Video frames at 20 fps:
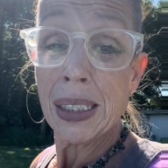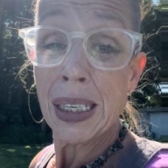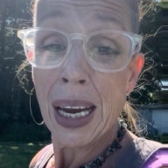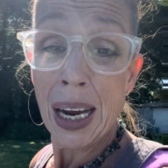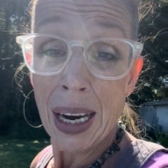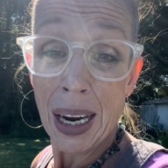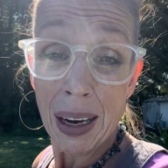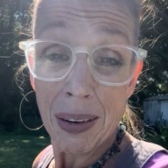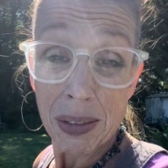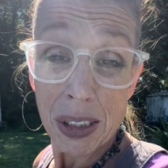
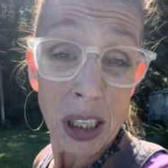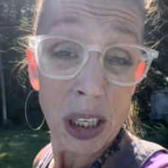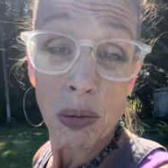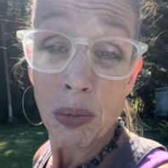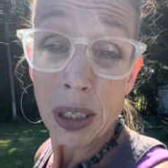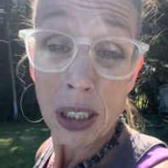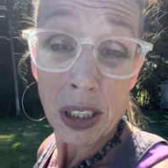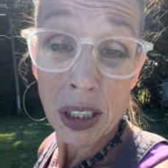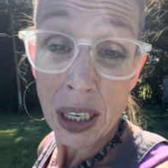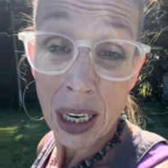can't have too
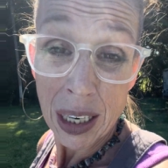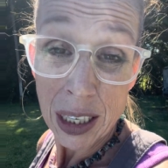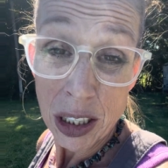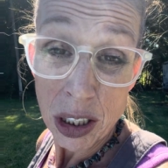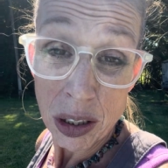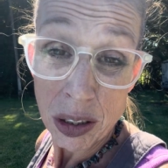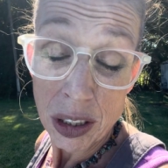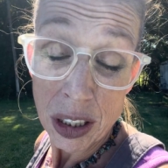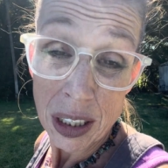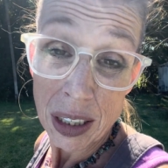much
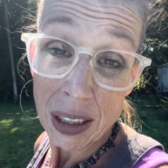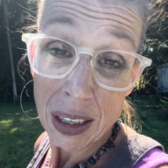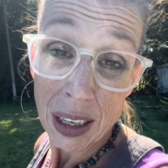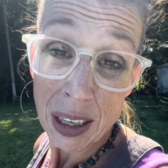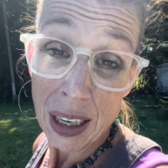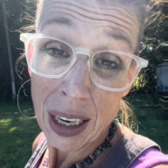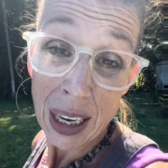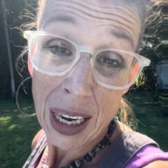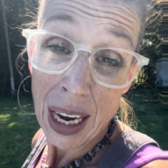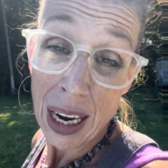nitrogen,
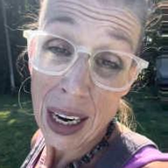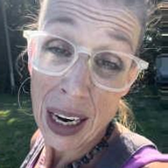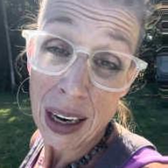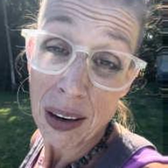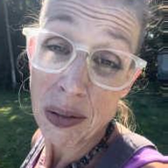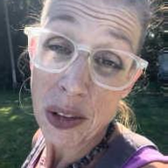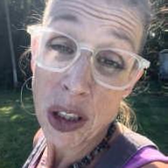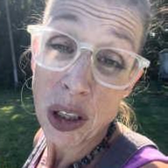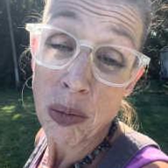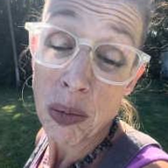and they can't
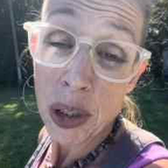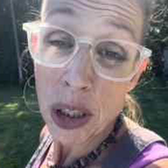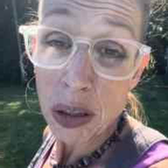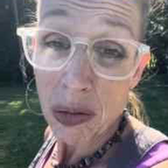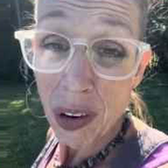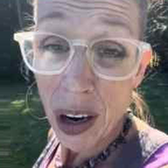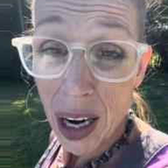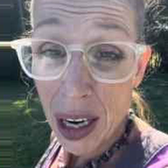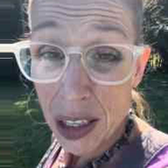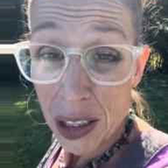have too much
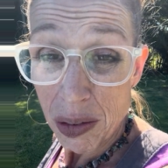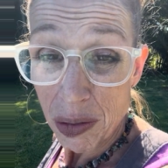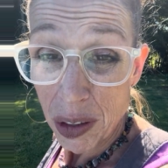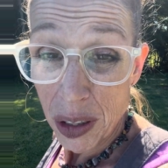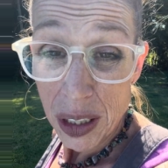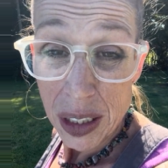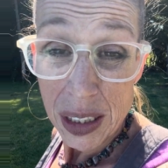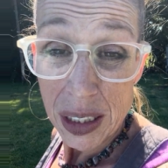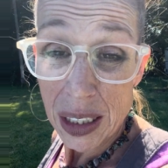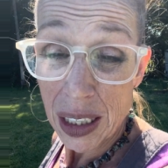
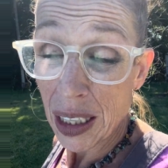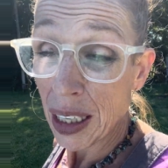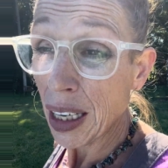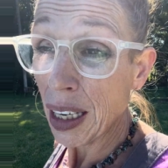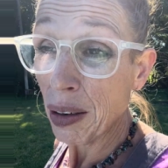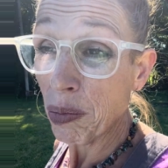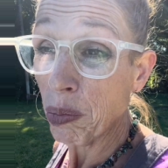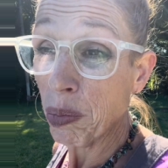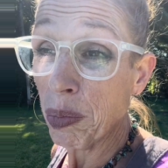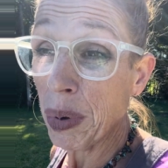phosphorus, and
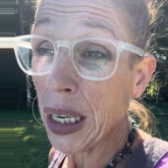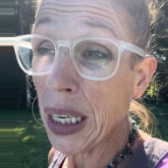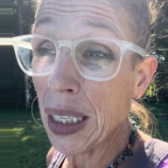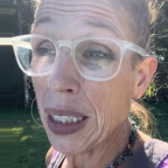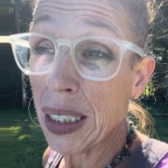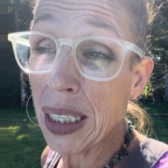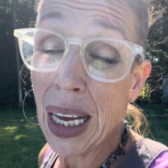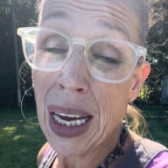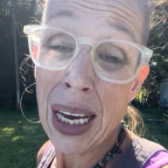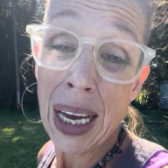
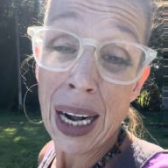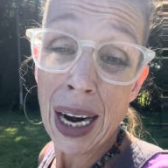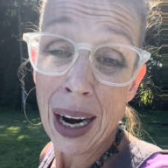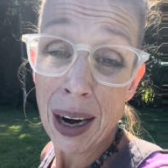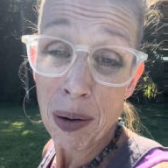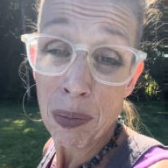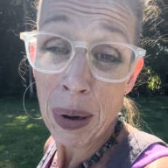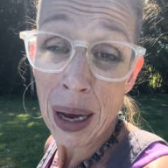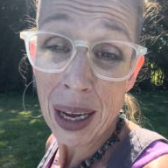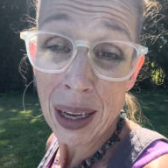because they get out
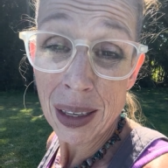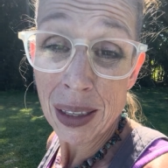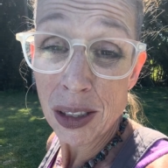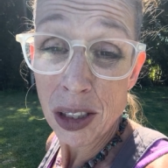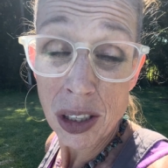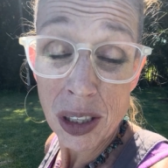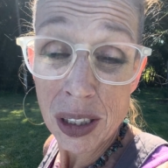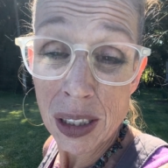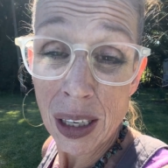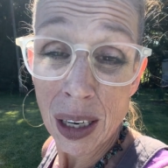of balance
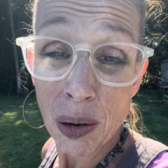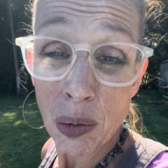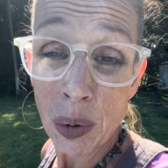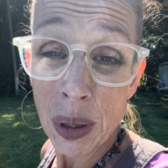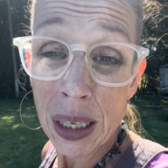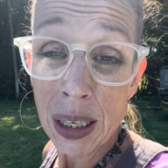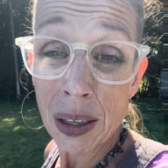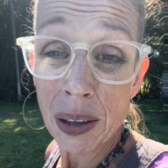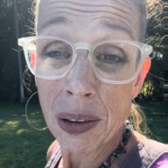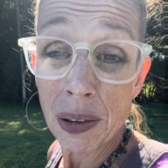just like
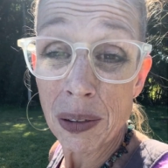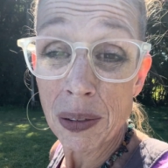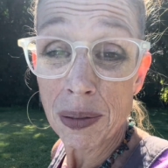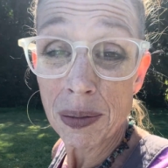we do.